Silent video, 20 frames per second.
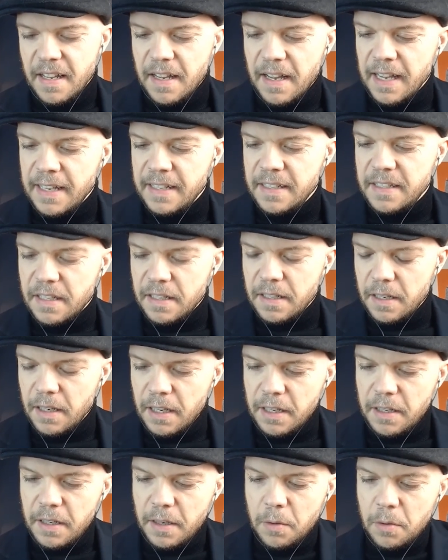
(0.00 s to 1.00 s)
Yeah. And
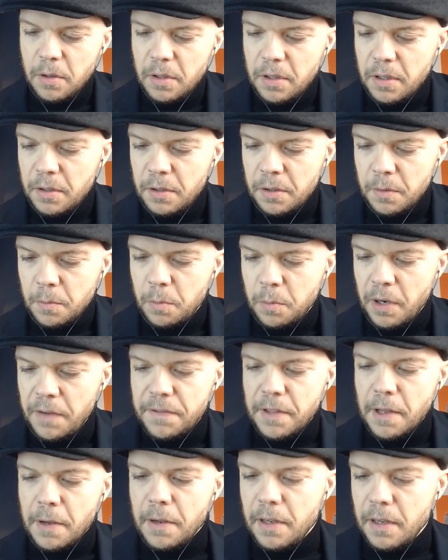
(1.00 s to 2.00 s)

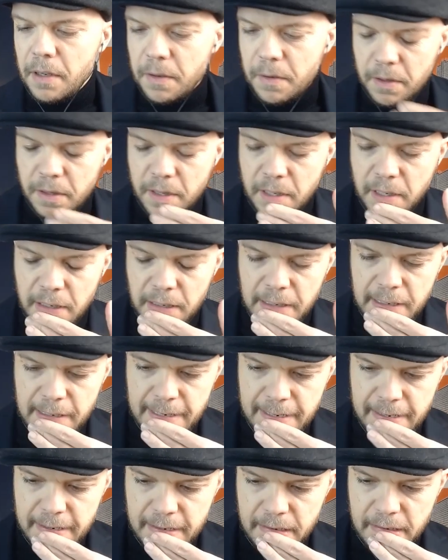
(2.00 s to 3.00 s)
with the
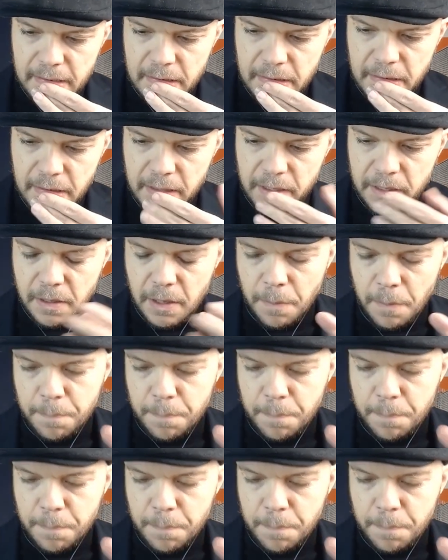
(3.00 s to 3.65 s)
the the